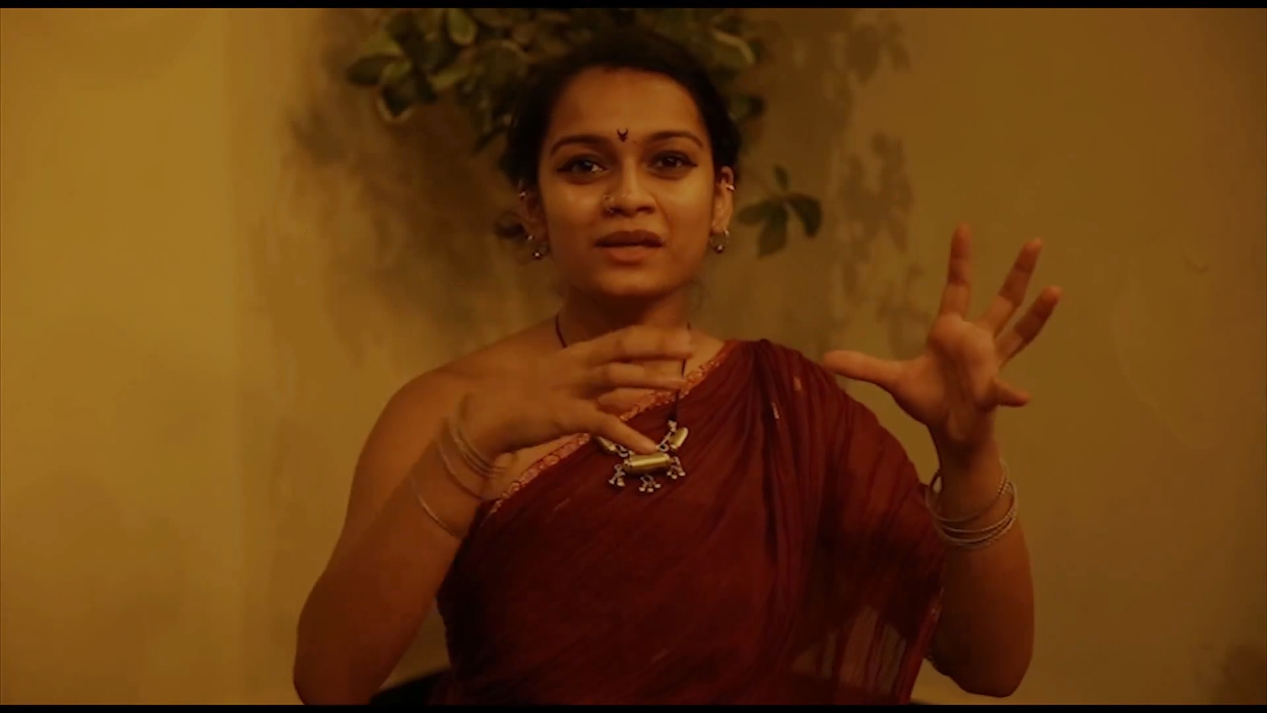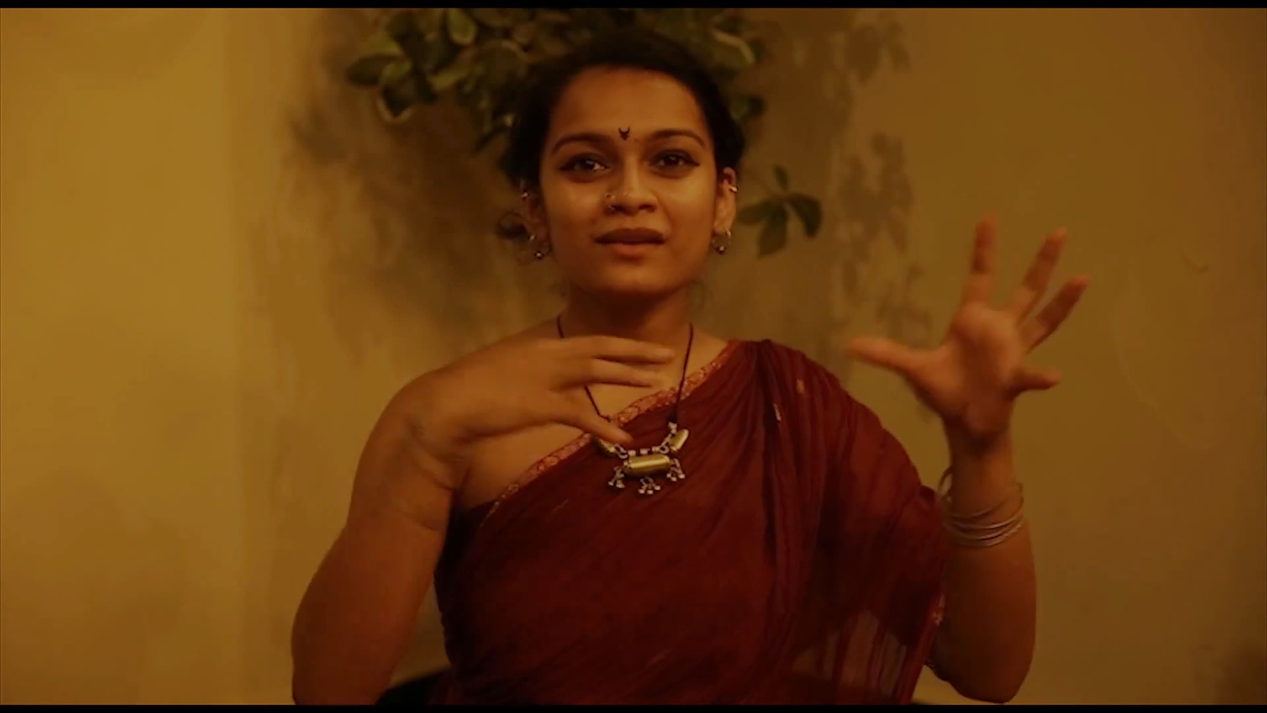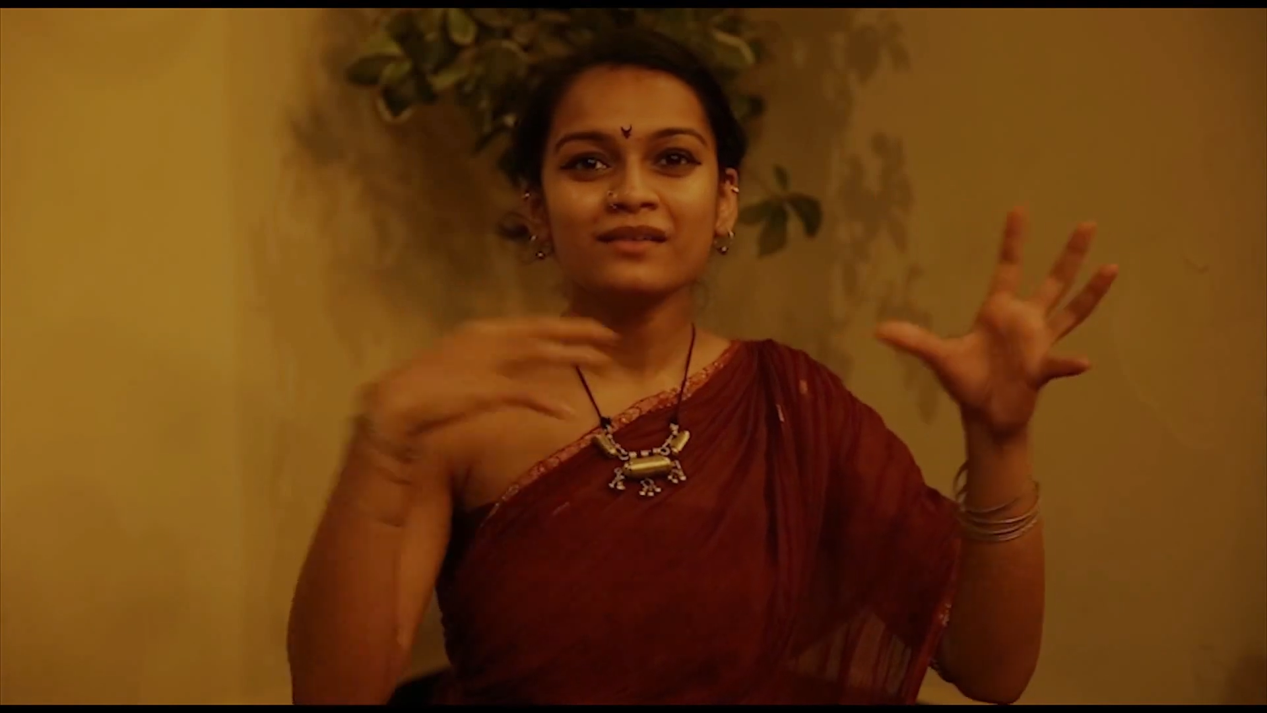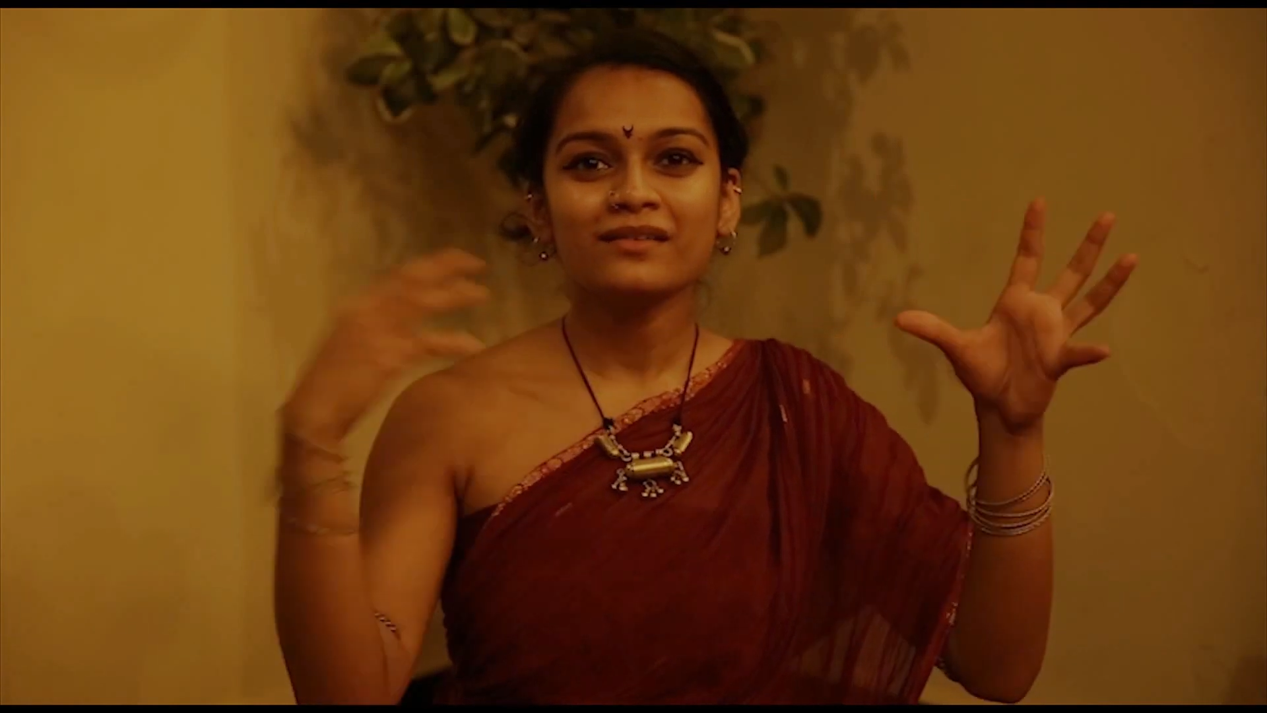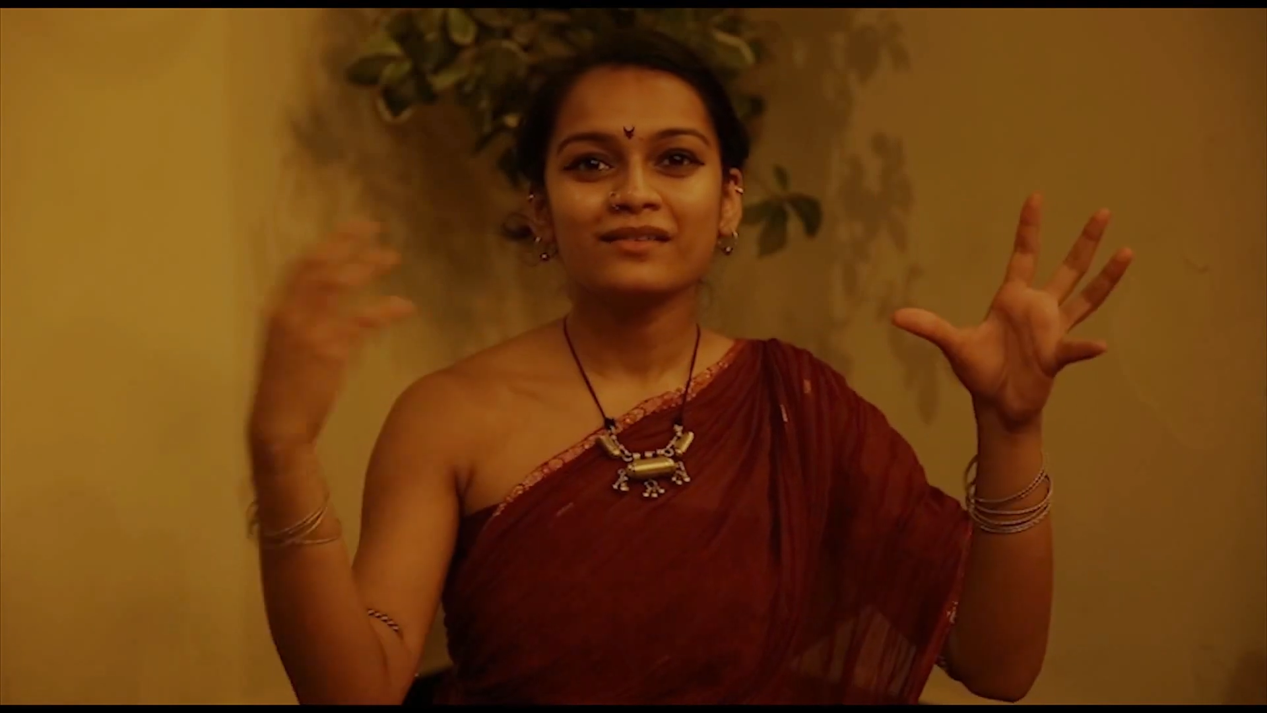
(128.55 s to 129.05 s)

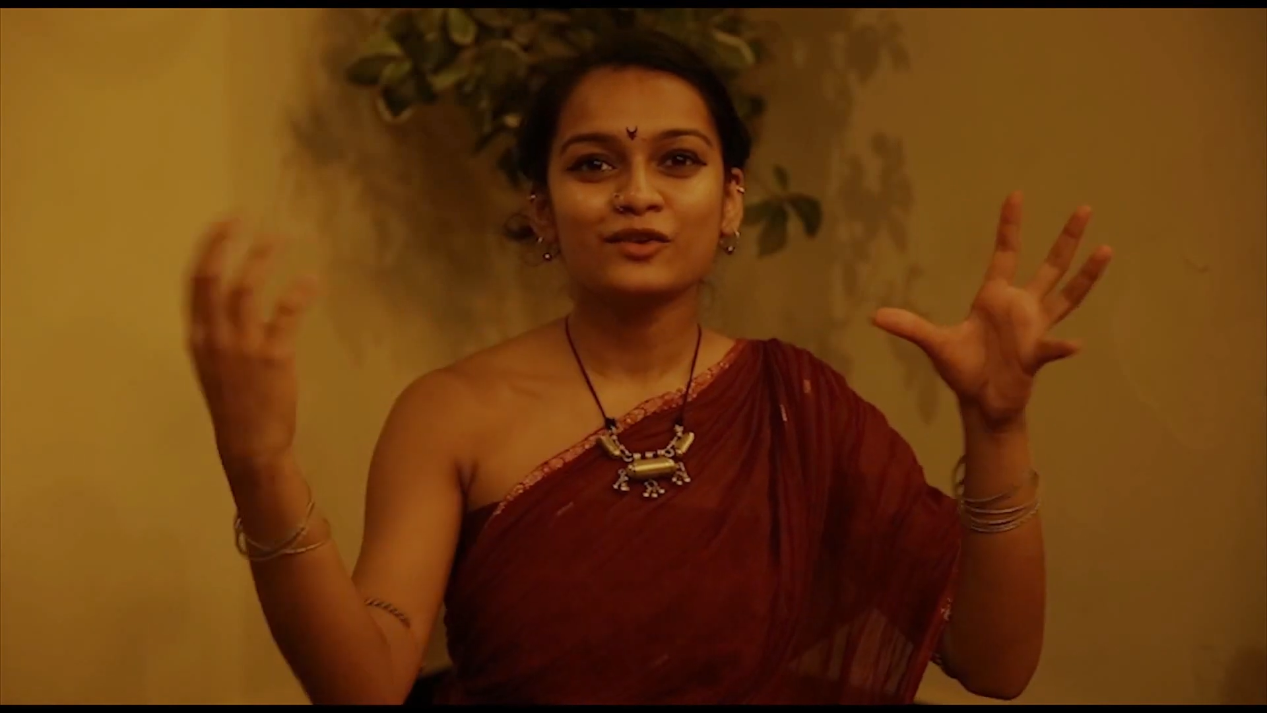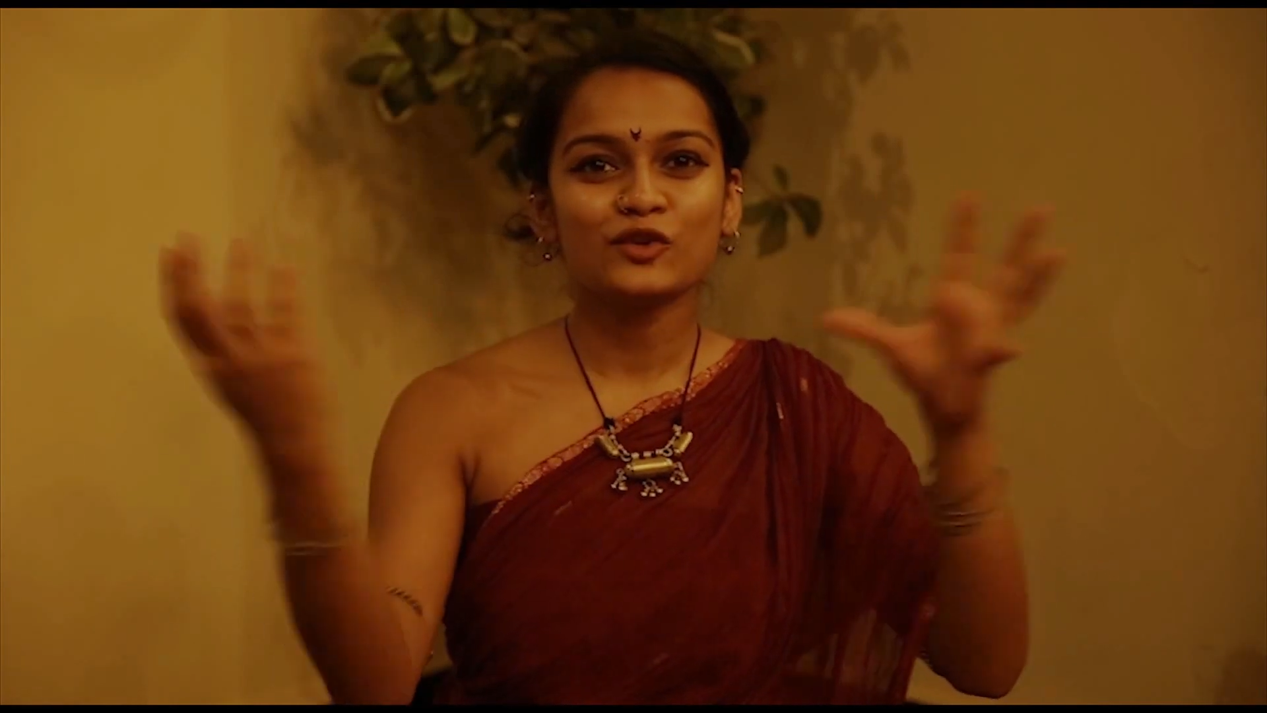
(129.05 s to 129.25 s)
me,